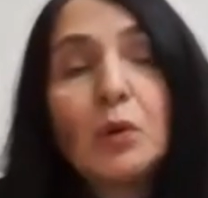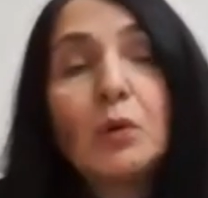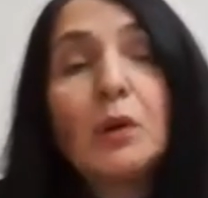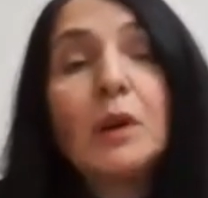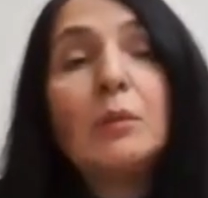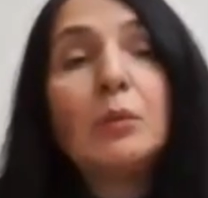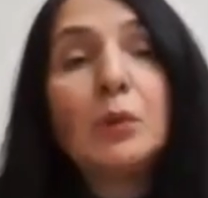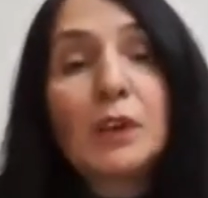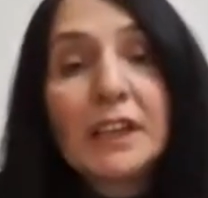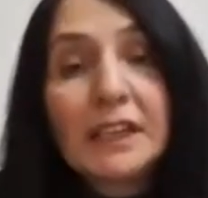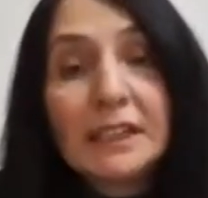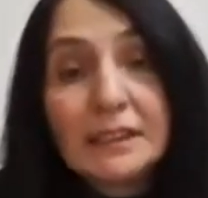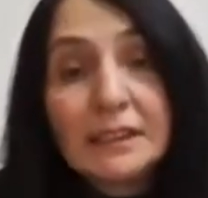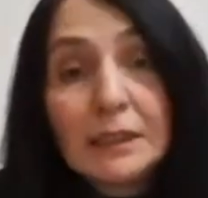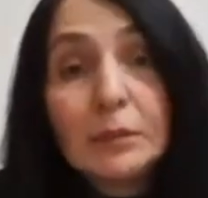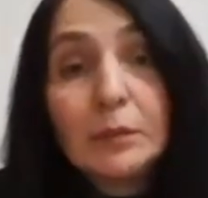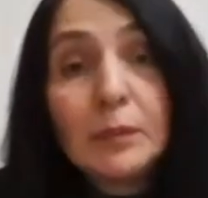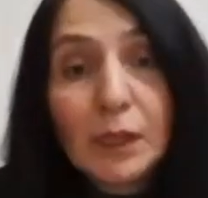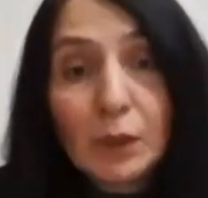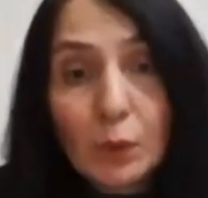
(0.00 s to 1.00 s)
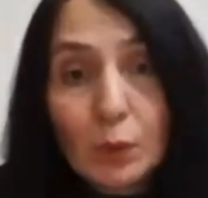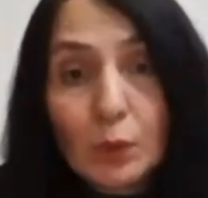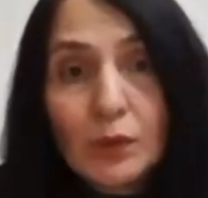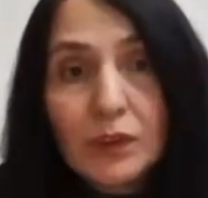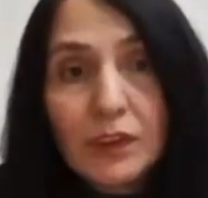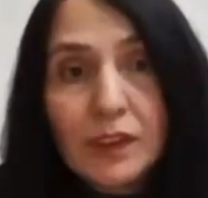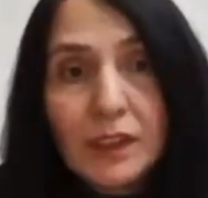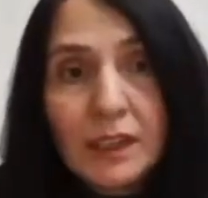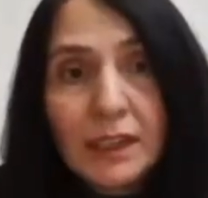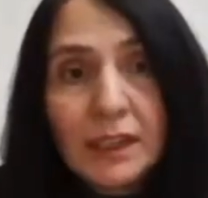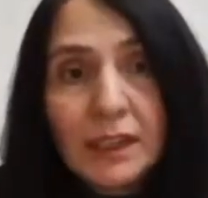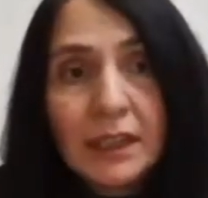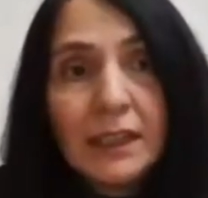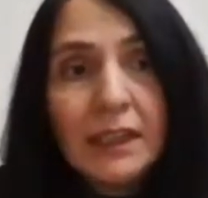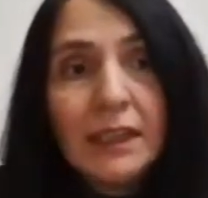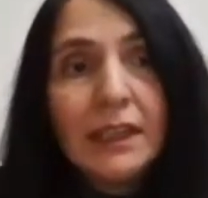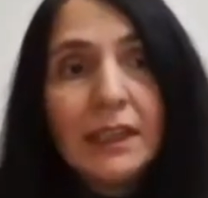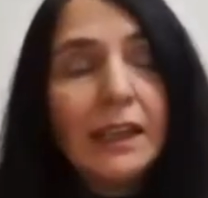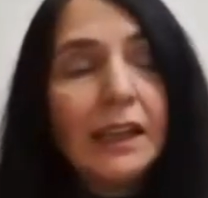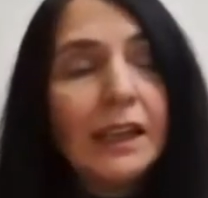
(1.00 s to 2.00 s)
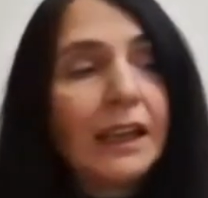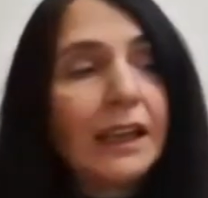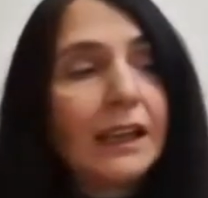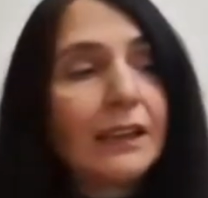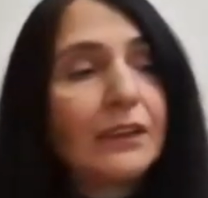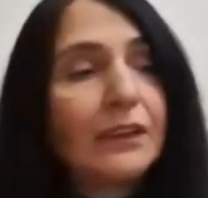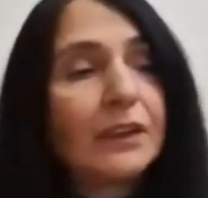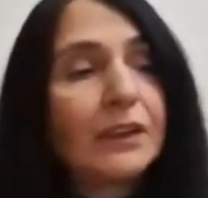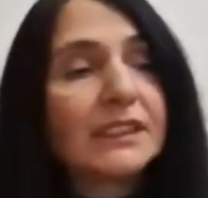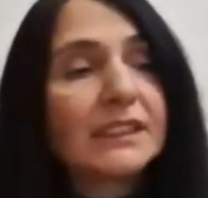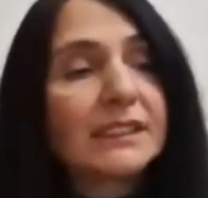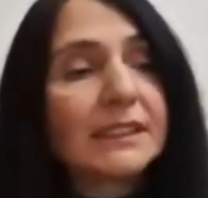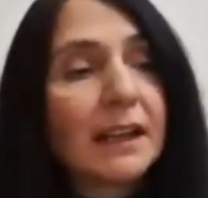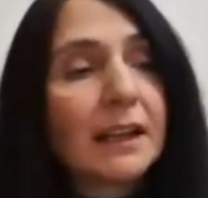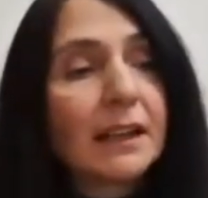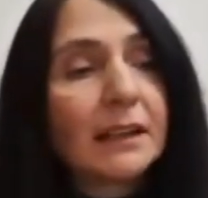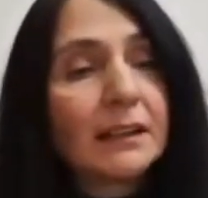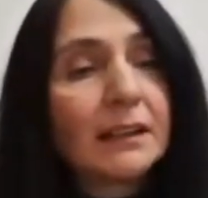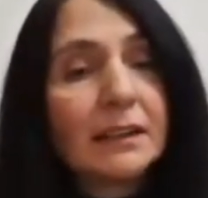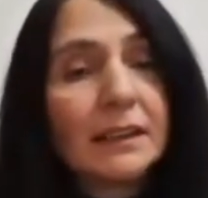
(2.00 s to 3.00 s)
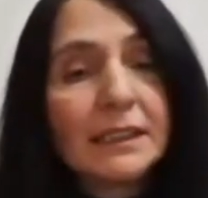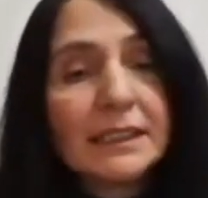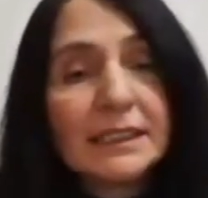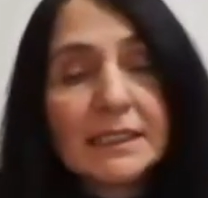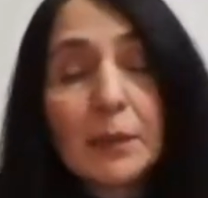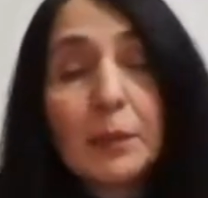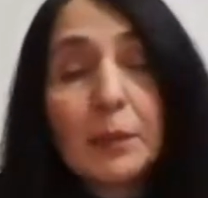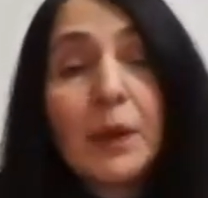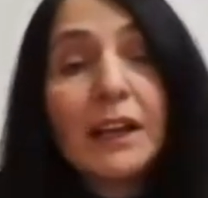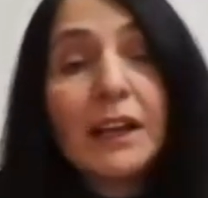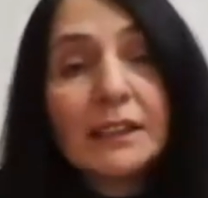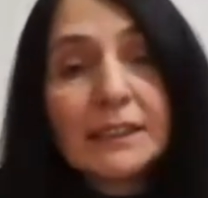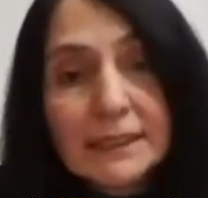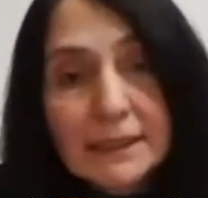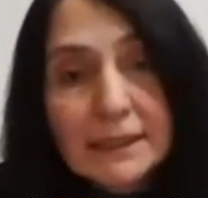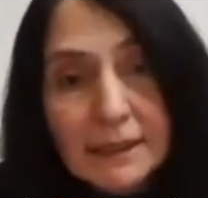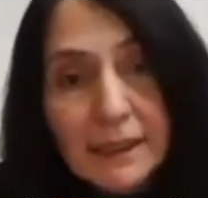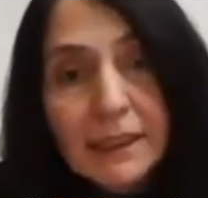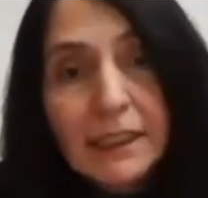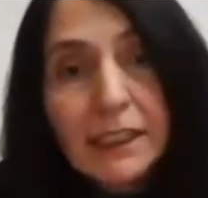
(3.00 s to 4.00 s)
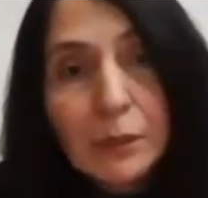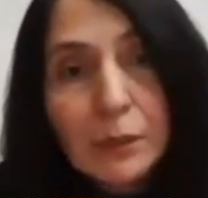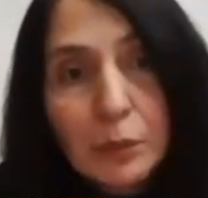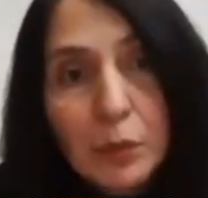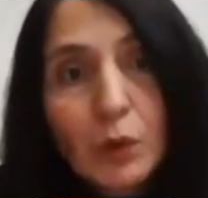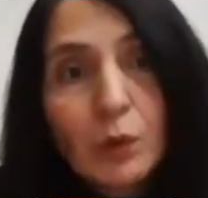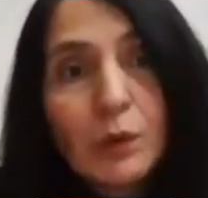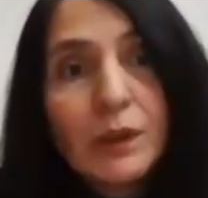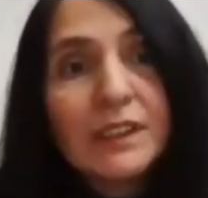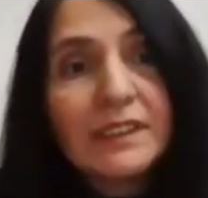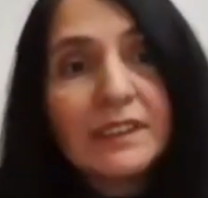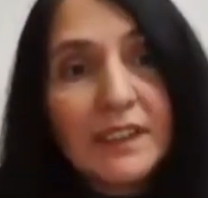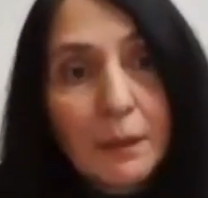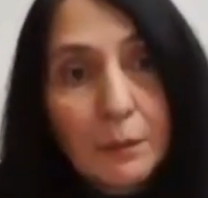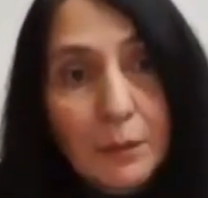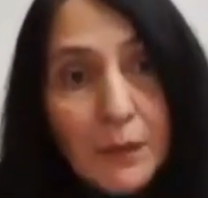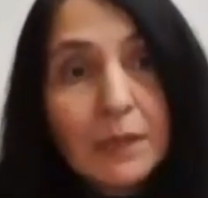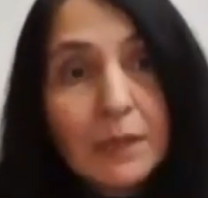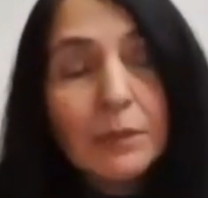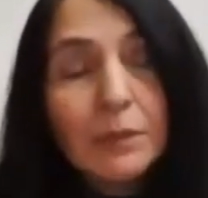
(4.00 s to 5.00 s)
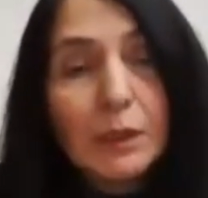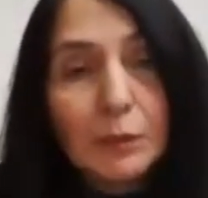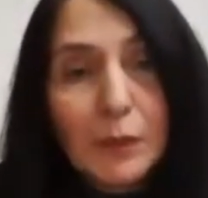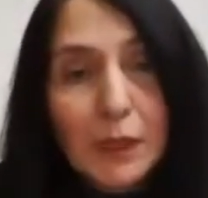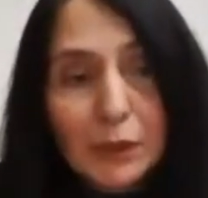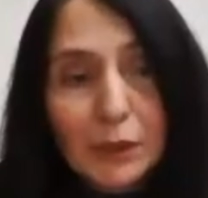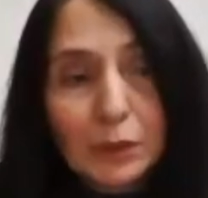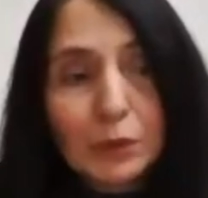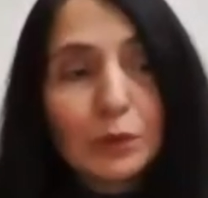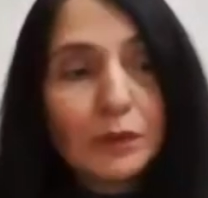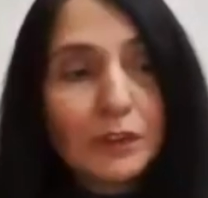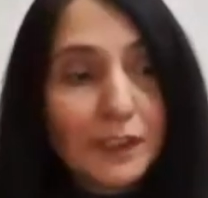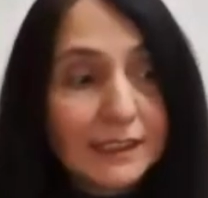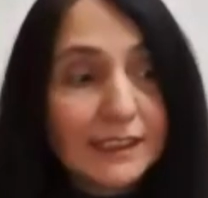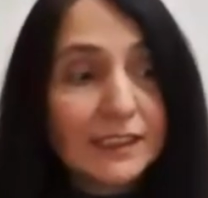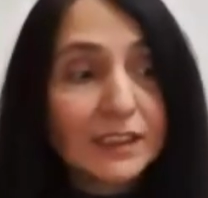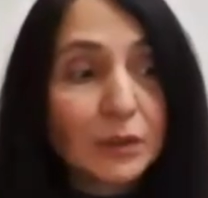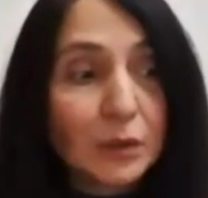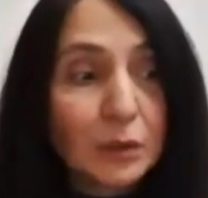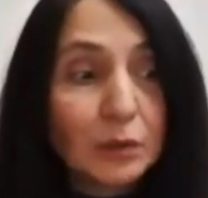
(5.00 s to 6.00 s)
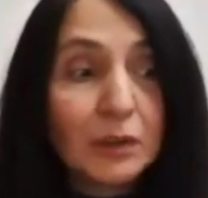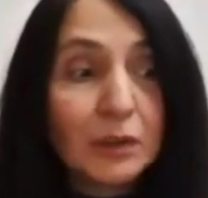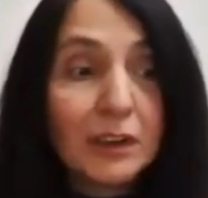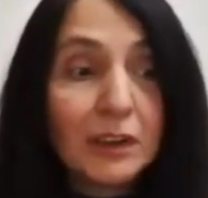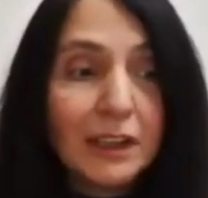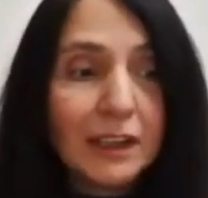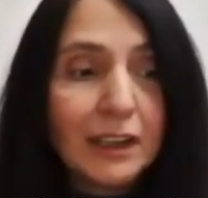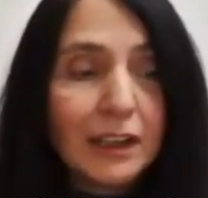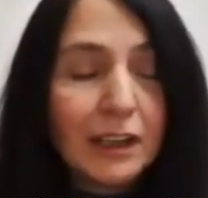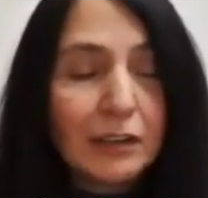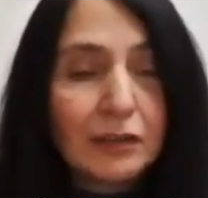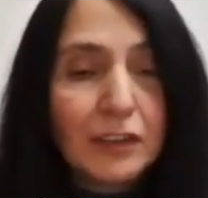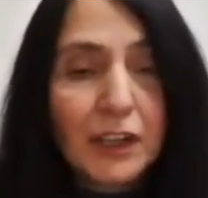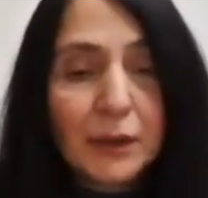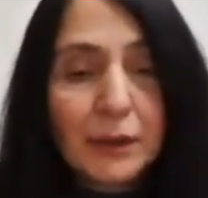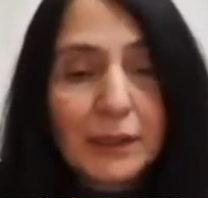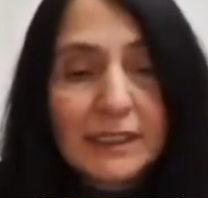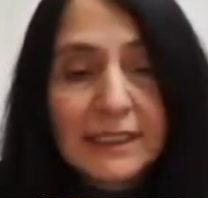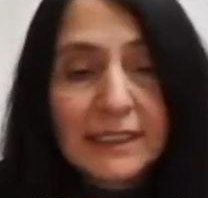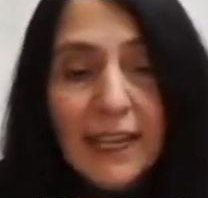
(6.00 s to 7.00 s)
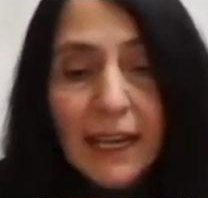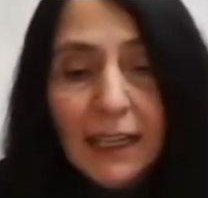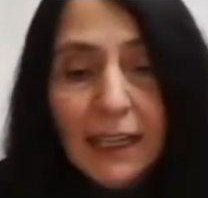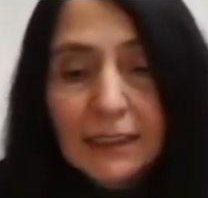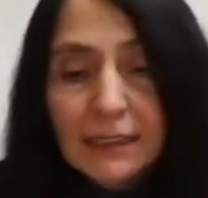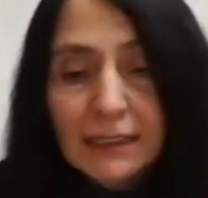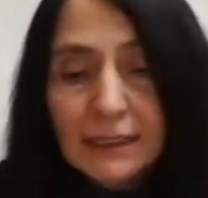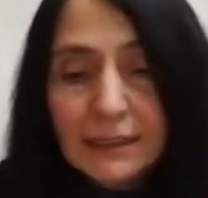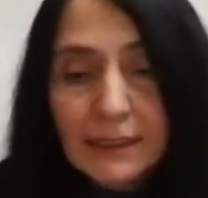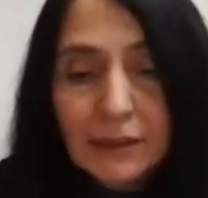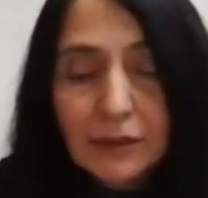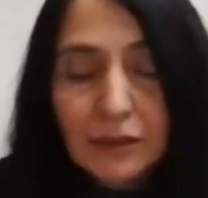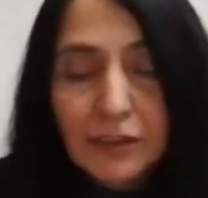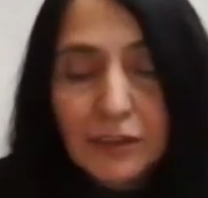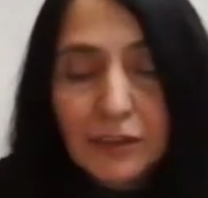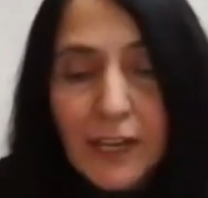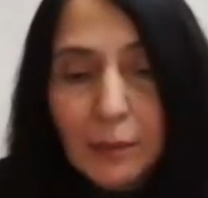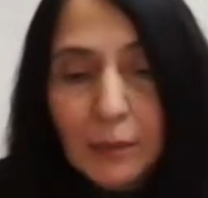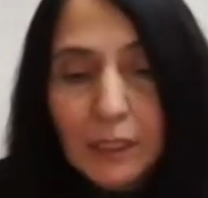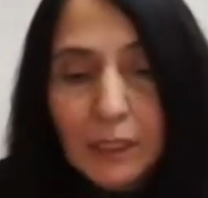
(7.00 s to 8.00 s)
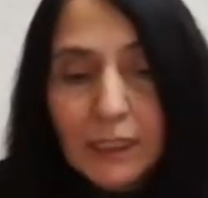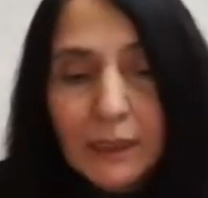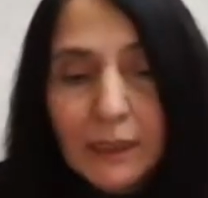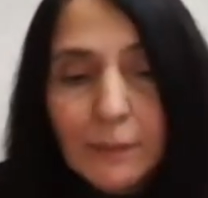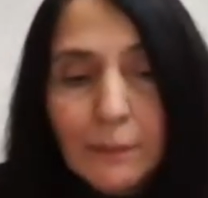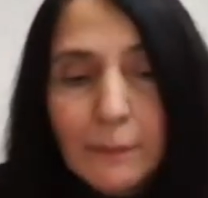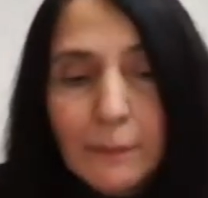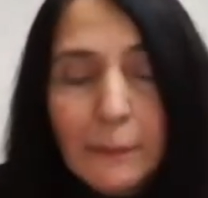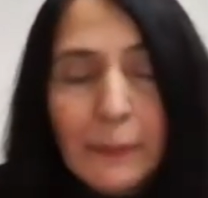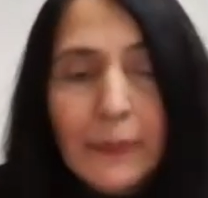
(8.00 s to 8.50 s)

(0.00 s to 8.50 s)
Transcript: poet Mourid Barghouti, and their son is the Palestinian poet Tamim al-Barghouti, so a very talented family.